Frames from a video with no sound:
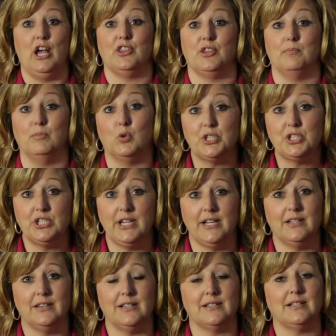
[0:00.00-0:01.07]
The more
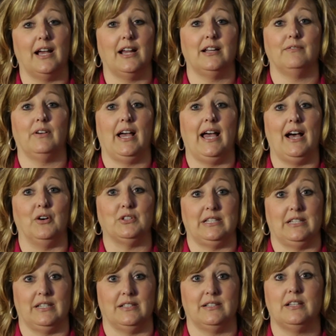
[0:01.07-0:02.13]
shaded the side of a house
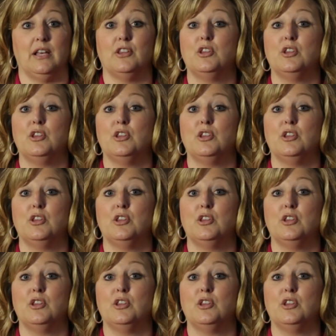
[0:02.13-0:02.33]
is,